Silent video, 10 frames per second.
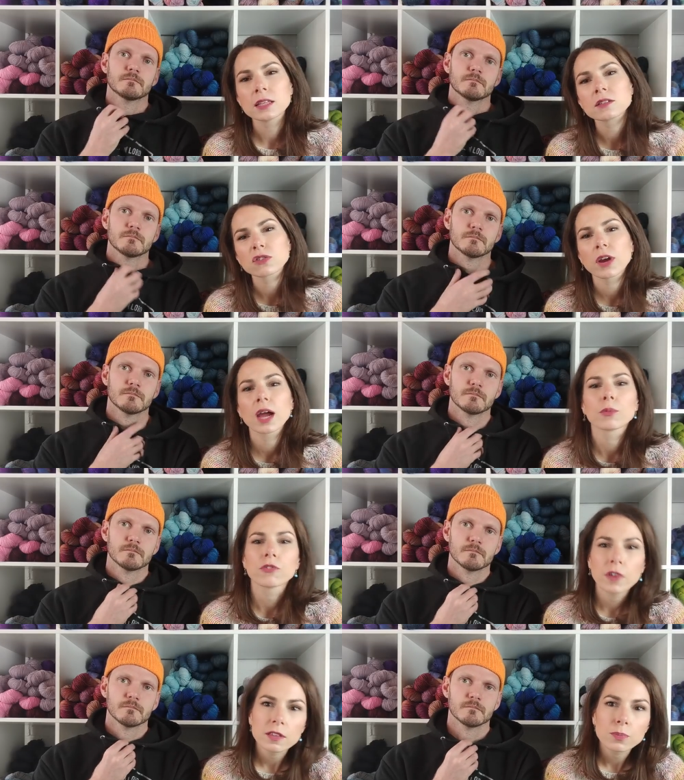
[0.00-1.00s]
Speaker 1: Instagram or
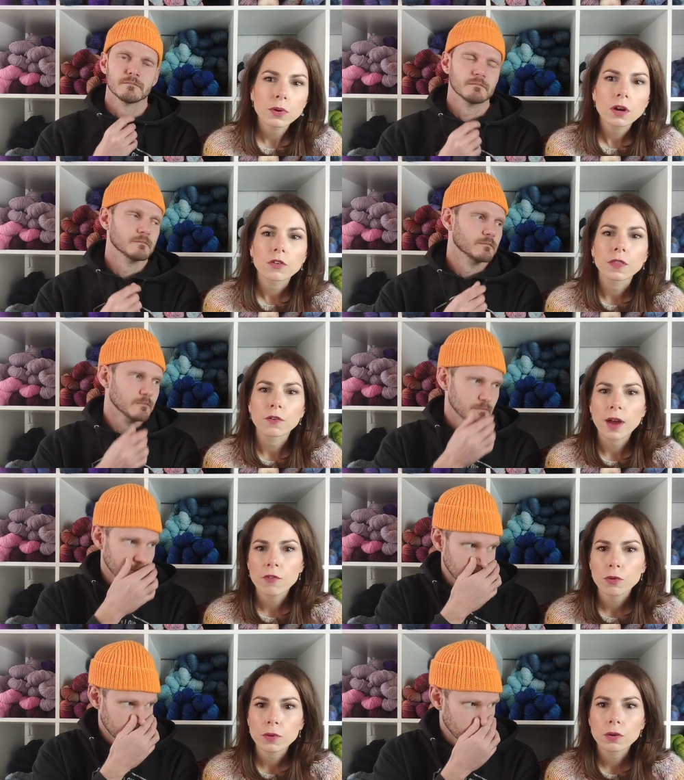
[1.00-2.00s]
Facebook or in the
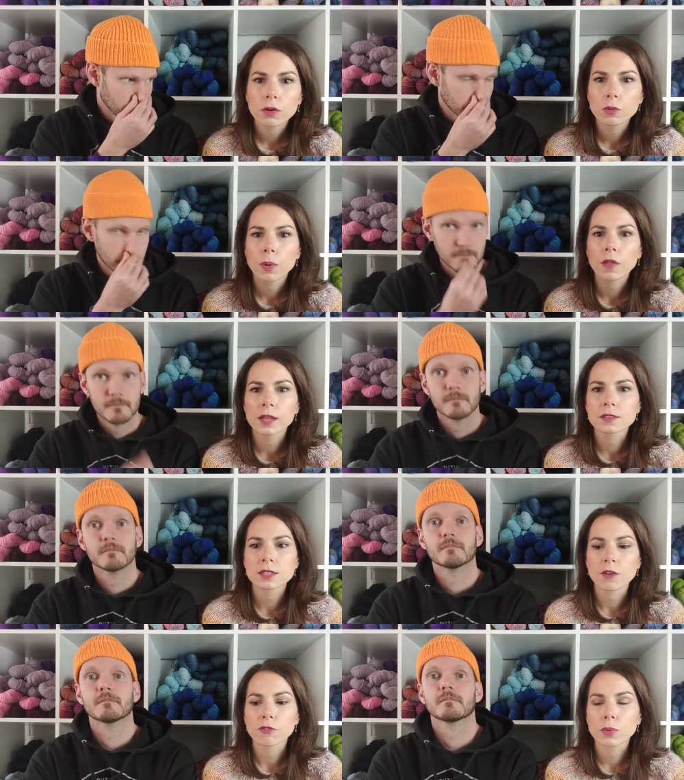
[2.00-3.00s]
Ravelry group, all that
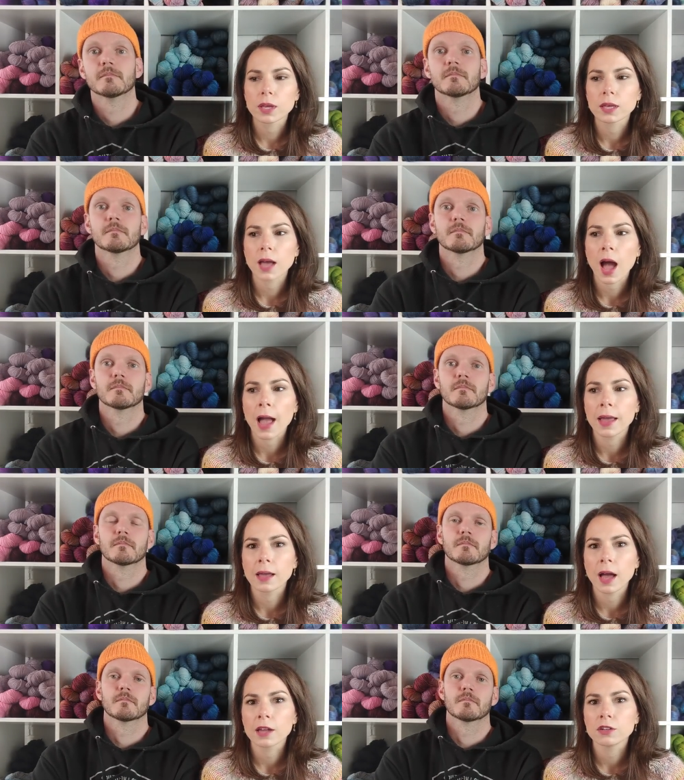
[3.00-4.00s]
stuff, we I,
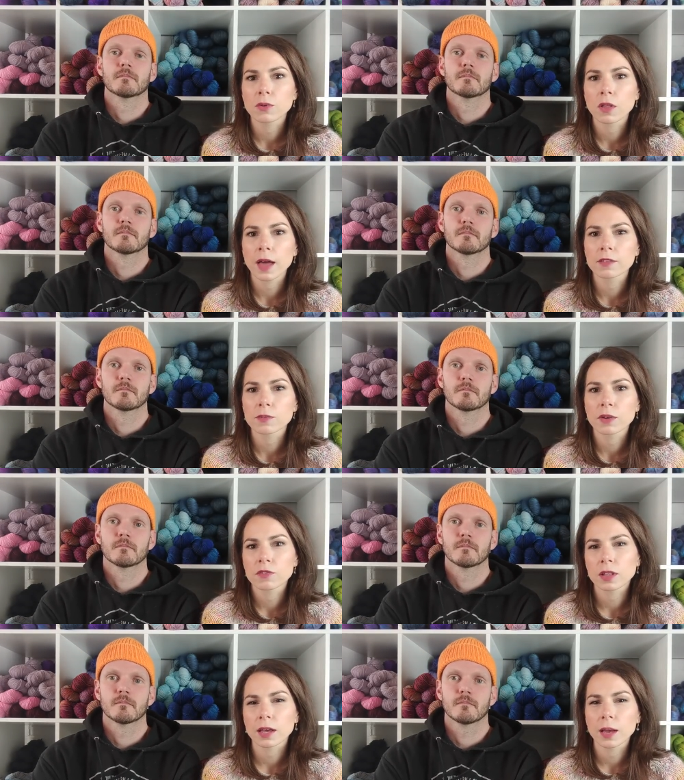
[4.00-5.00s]
I do all that. So I
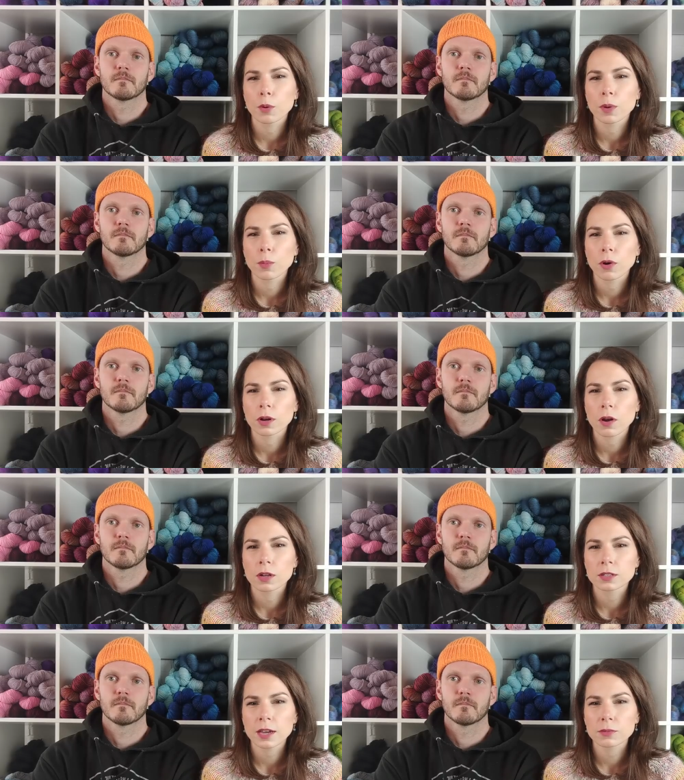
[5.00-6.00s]
feel like I'm a bit more in
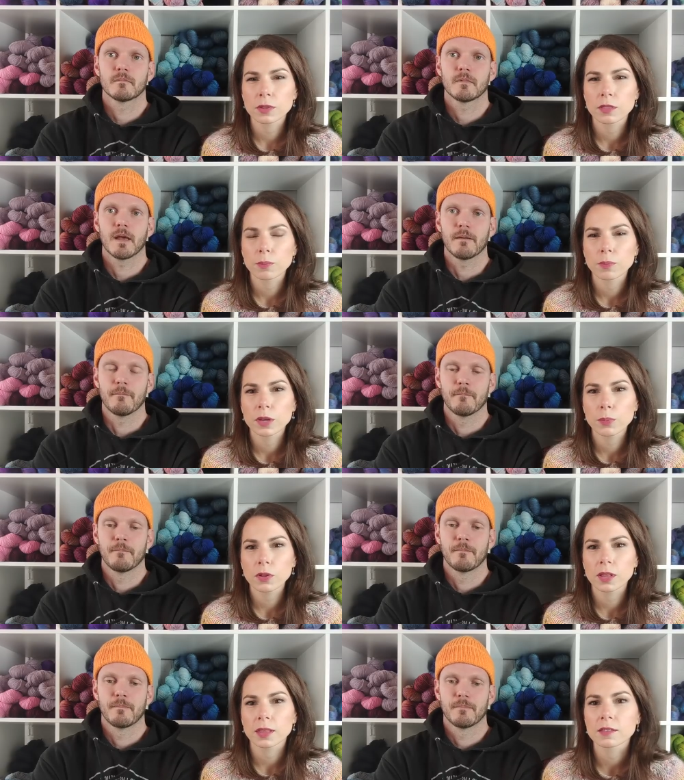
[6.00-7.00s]
contact with yeah. people.
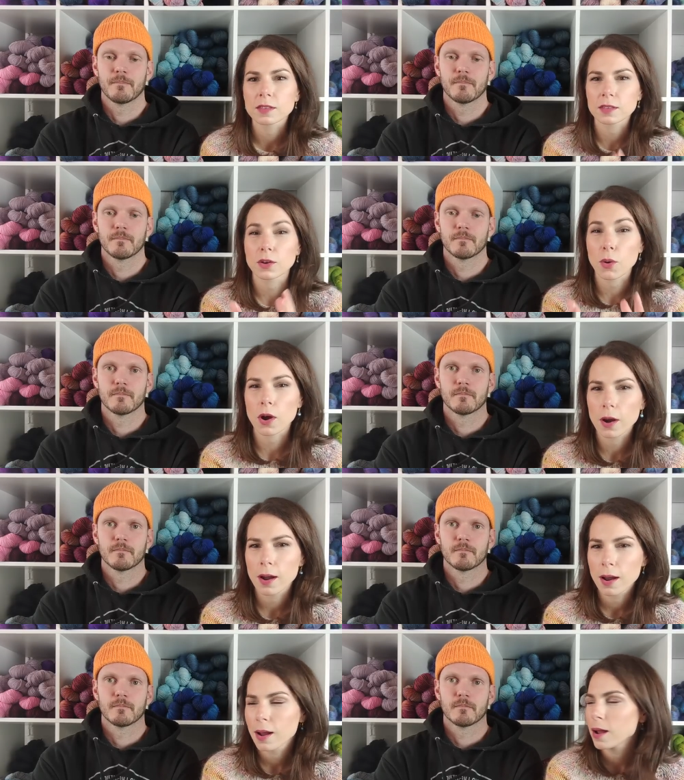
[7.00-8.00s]
And this is your
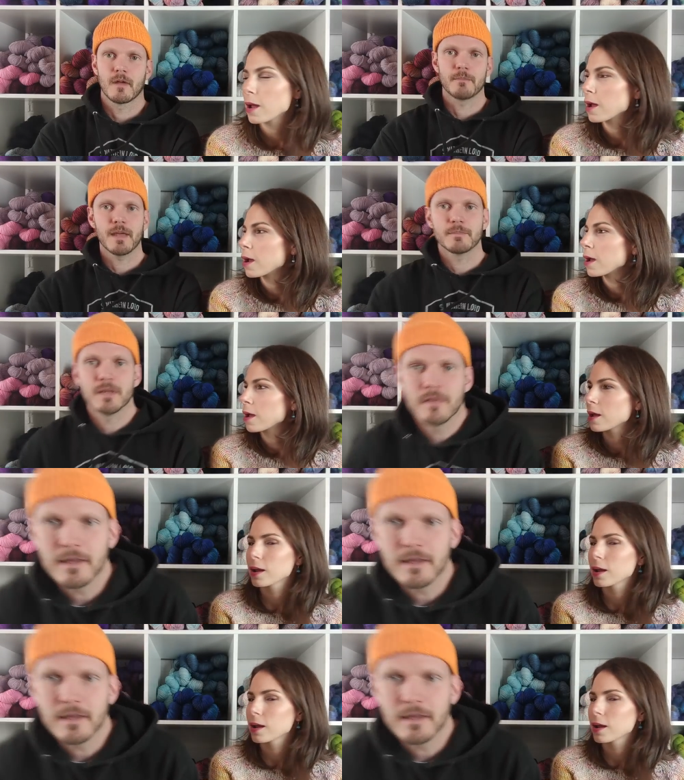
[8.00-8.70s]
Speaker 2: I'm kept in